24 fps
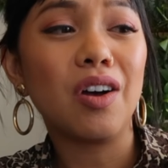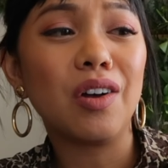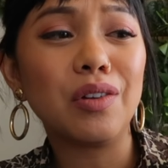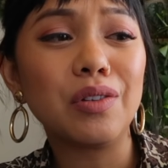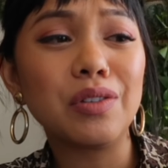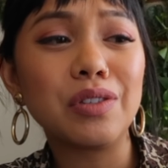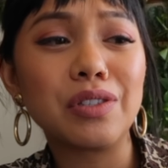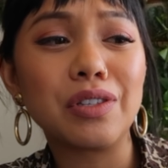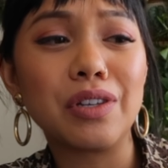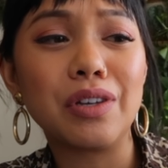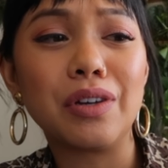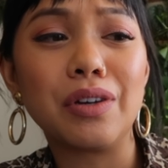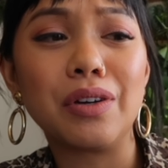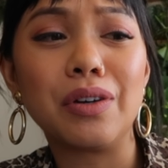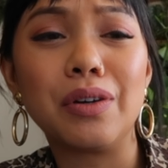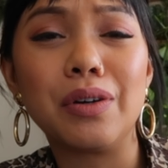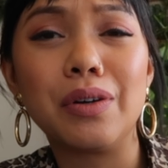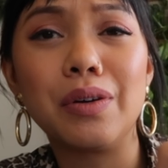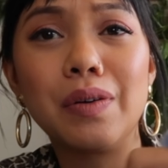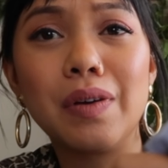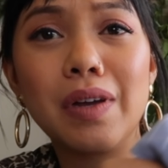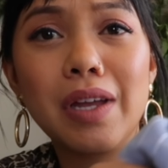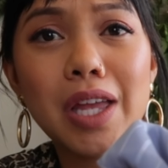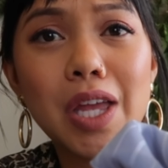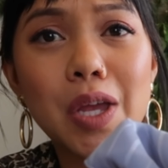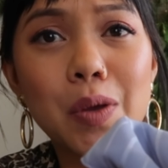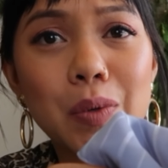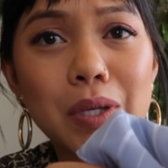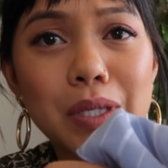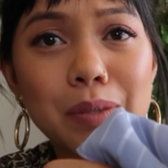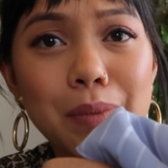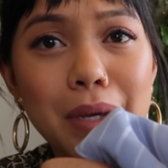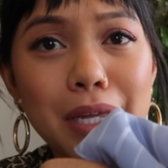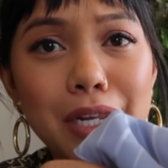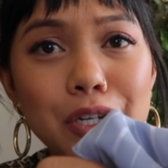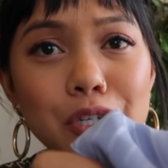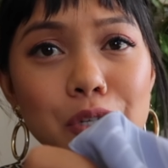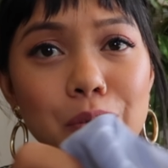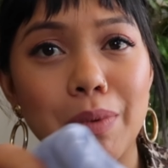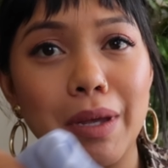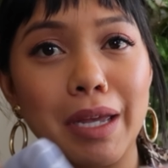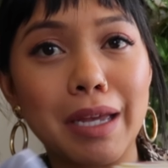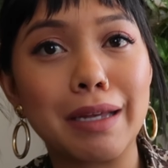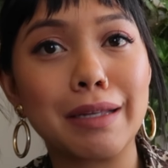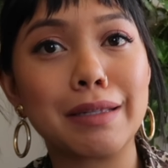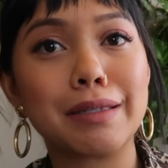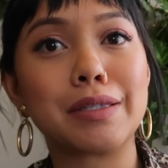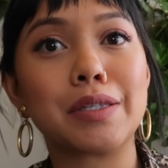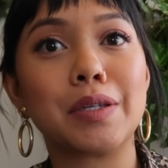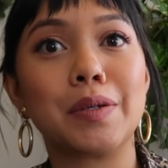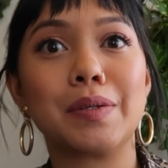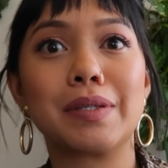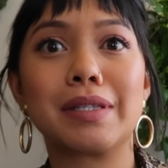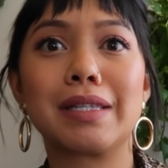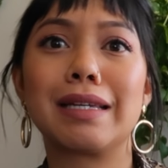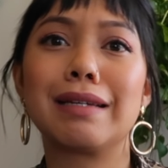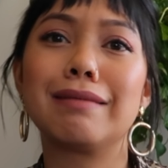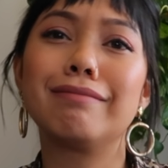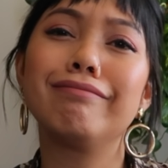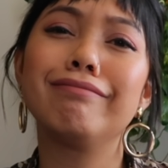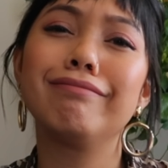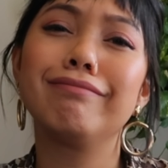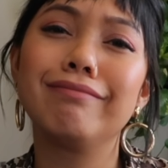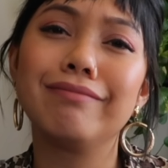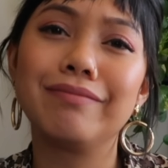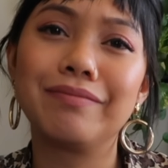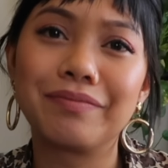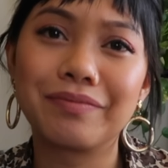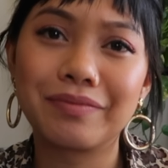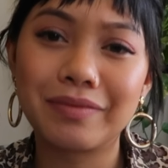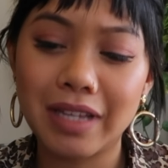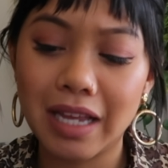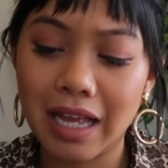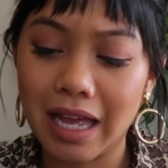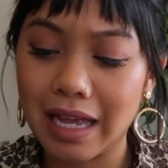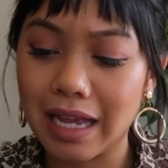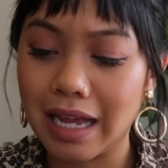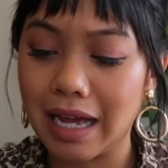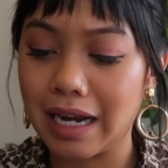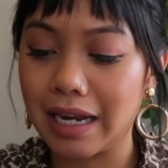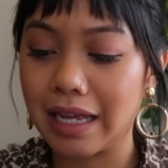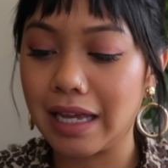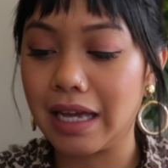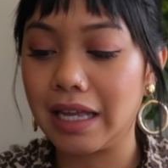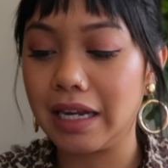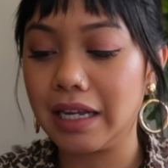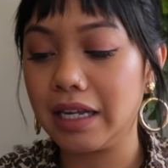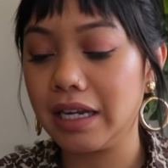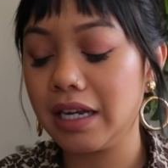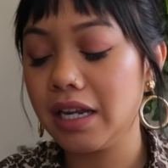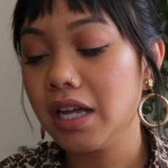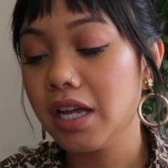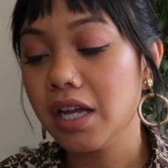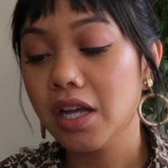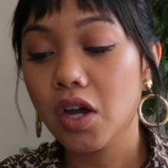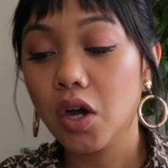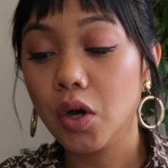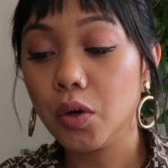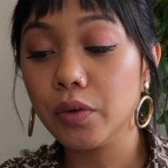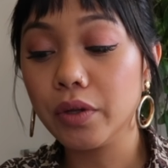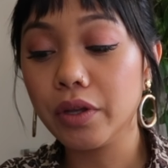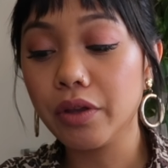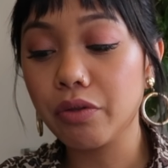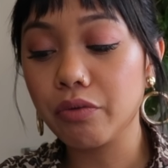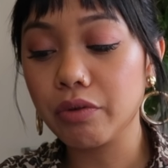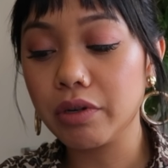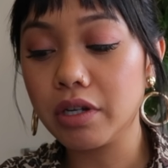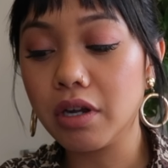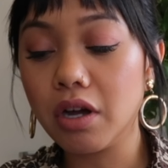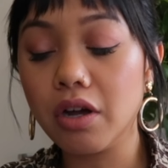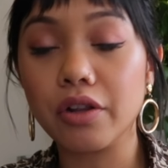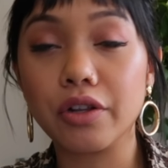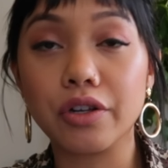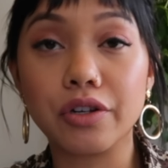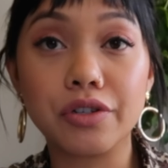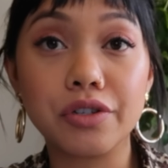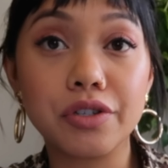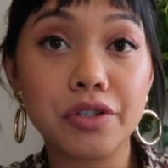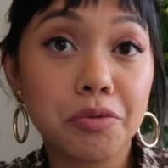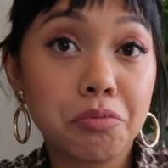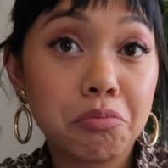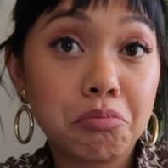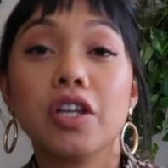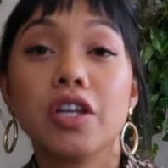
Also, it was made in Japan, so I was like, mm, I gotta get it. Only $3.